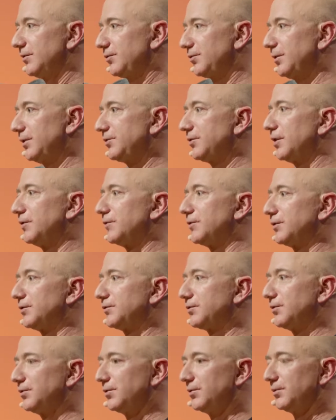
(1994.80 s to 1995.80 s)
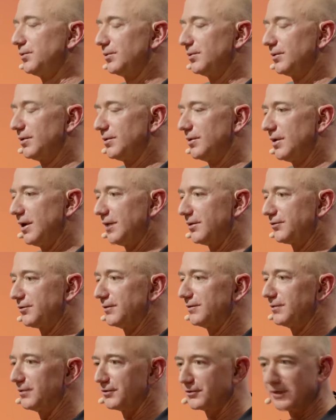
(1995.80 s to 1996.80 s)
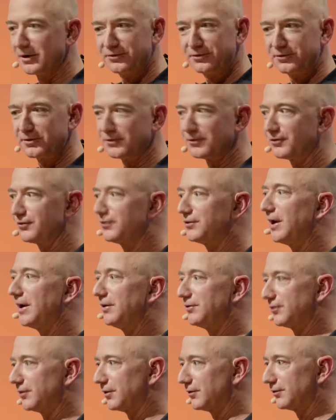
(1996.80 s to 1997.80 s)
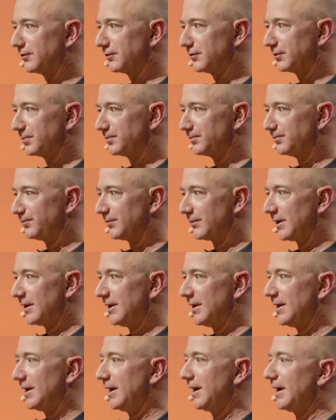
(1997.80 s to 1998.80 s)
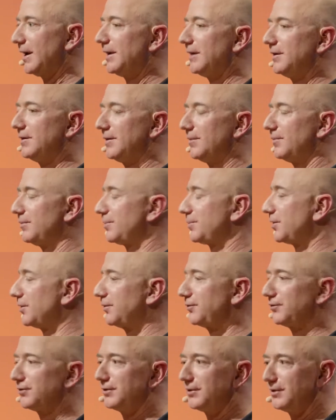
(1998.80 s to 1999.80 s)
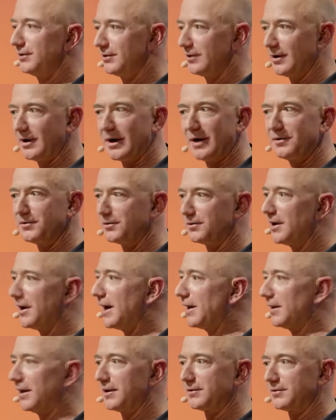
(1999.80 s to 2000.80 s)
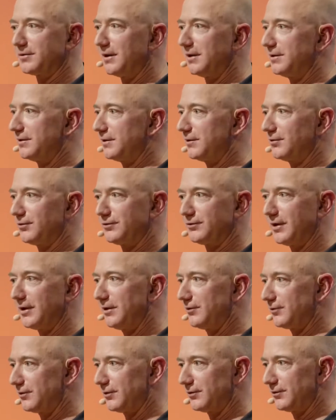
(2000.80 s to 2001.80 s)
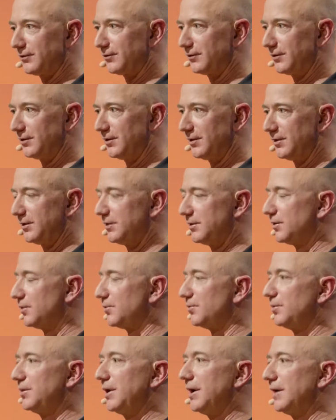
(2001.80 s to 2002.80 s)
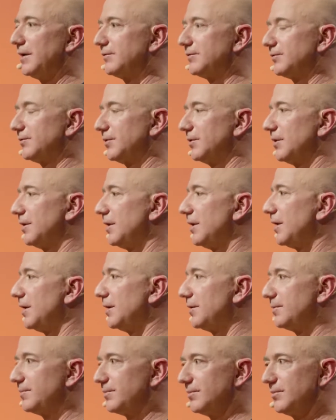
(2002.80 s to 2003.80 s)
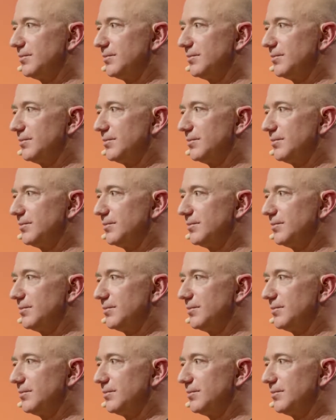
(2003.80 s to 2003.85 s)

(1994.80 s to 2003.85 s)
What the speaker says: switch over to a civilization of stasis. And personally, I do not like the idea of stasis. We have, our